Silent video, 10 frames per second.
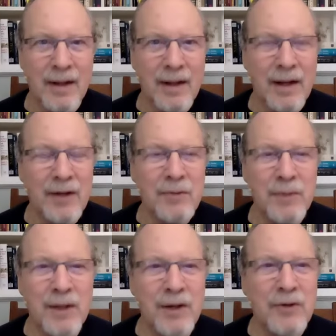That's
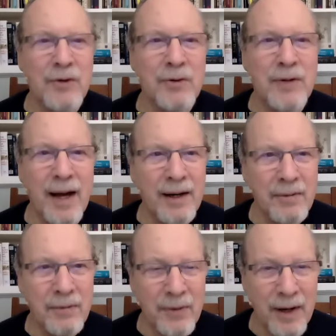because your
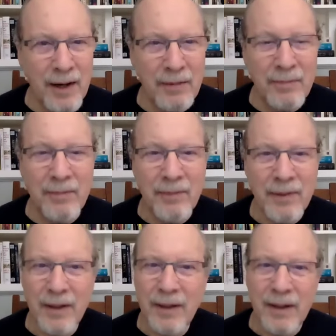diaphragm
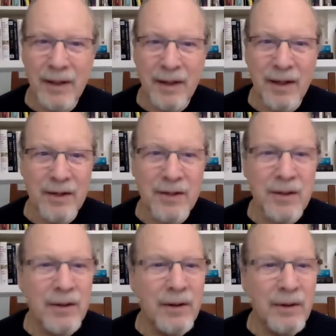is
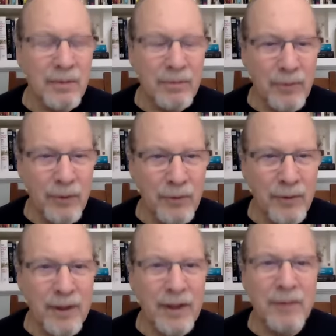
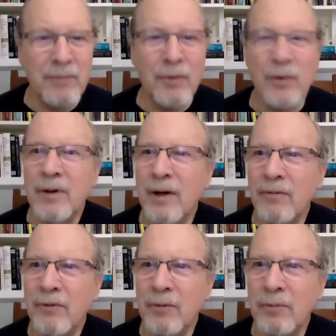moving in a more
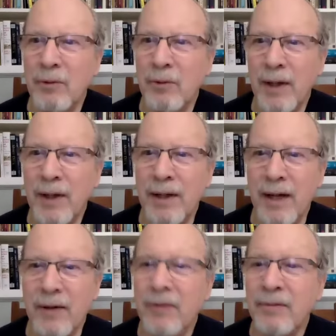comfortable way
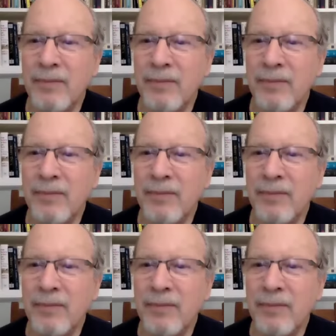now.